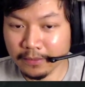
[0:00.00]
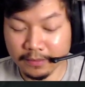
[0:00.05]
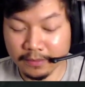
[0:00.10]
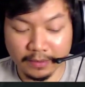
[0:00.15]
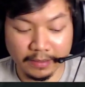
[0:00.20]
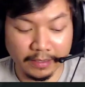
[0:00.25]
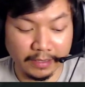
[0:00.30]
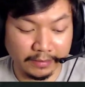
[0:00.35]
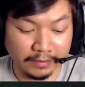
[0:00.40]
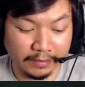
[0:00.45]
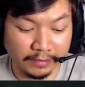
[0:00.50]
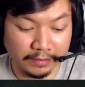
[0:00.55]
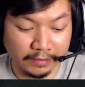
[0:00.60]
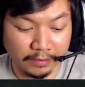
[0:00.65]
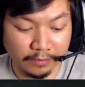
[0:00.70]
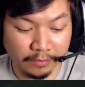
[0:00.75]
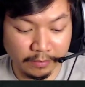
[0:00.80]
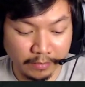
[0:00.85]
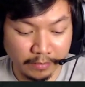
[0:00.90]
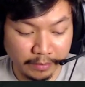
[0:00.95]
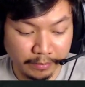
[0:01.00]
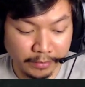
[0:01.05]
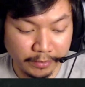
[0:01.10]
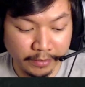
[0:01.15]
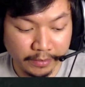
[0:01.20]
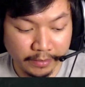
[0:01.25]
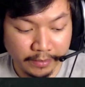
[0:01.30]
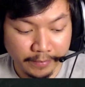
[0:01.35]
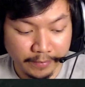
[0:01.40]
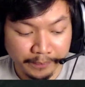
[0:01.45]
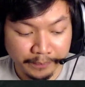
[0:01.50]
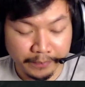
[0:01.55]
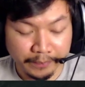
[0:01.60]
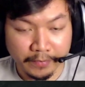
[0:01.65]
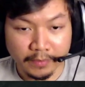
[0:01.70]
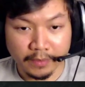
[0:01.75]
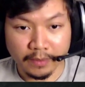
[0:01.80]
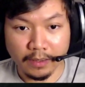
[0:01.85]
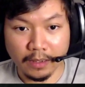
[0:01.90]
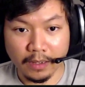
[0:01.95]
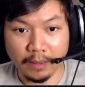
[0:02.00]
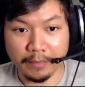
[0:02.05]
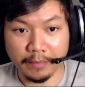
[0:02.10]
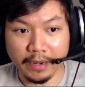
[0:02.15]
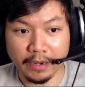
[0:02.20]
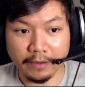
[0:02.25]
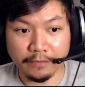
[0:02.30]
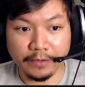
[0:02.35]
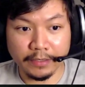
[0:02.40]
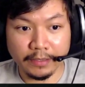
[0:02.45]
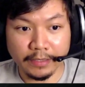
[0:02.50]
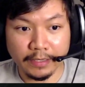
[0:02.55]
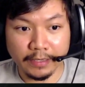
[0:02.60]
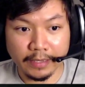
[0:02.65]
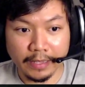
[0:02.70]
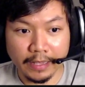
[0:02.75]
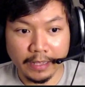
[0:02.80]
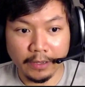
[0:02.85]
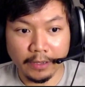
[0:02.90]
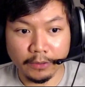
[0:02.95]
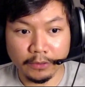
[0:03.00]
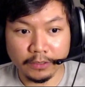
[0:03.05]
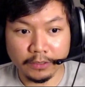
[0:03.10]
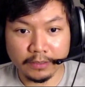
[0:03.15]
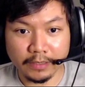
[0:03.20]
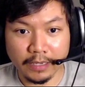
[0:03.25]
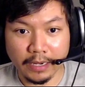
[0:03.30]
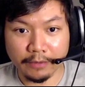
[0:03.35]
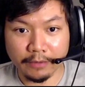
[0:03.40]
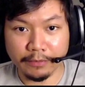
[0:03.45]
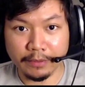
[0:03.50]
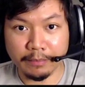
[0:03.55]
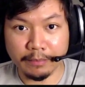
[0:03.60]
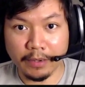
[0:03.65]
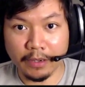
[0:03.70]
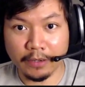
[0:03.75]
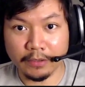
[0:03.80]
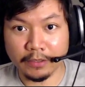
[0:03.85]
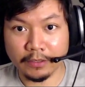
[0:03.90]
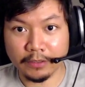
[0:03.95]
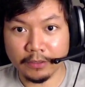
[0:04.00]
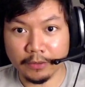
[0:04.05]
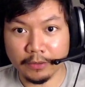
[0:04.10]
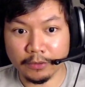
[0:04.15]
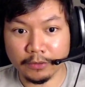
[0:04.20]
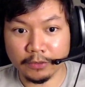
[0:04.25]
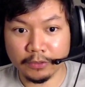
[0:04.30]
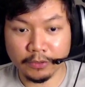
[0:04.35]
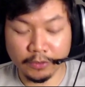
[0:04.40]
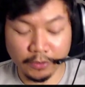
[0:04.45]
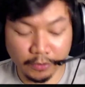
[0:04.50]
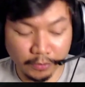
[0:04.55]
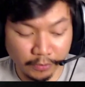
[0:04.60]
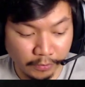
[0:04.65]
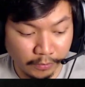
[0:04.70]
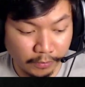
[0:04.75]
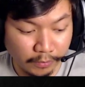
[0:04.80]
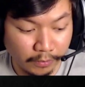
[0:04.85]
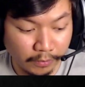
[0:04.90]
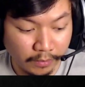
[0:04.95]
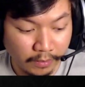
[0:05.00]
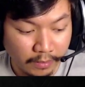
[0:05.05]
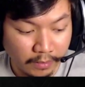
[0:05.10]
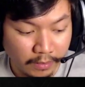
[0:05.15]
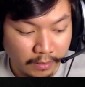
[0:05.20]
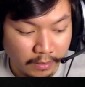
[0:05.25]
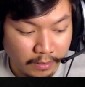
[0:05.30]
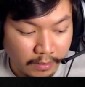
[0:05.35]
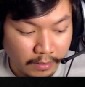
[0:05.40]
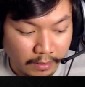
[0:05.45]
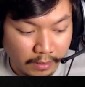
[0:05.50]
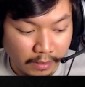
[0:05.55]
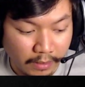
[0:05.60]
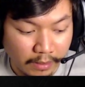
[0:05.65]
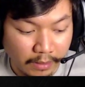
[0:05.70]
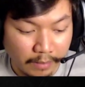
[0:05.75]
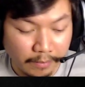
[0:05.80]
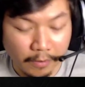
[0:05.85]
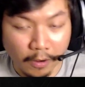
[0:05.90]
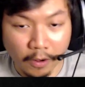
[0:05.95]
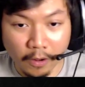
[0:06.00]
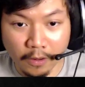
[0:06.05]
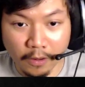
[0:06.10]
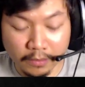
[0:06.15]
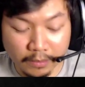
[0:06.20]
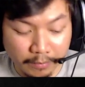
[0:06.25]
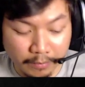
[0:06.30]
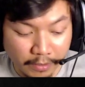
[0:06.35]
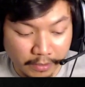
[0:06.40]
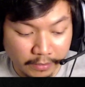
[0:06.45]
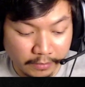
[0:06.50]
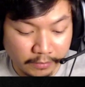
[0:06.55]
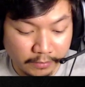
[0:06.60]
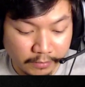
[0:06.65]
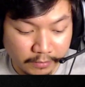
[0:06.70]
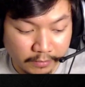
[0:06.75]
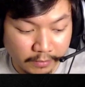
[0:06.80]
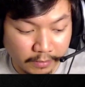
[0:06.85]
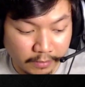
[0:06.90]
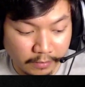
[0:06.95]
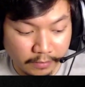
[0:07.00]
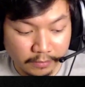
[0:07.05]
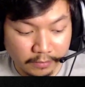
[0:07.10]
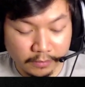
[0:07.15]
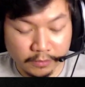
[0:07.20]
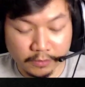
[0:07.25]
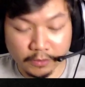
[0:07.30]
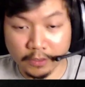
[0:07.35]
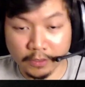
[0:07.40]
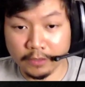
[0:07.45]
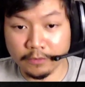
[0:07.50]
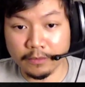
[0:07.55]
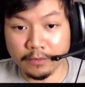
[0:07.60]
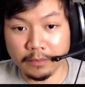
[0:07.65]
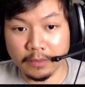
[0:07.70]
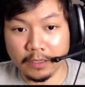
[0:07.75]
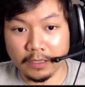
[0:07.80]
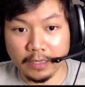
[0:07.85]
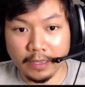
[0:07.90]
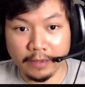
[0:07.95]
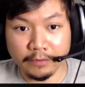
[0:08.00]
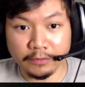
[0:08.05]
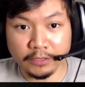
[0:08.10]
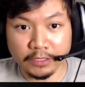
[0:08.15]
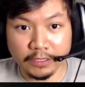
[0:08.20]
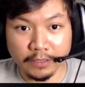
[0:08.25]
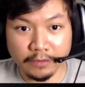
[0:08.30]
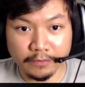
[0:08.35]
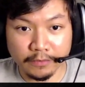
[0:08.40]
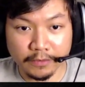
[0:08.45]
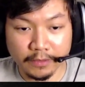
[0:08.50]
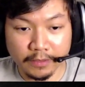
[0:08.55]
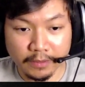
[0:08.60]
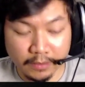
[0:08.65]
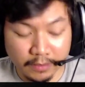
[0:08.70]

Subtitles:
That's easy to remember. Everything else, I rebounded those to all the buttons starting from the left shift.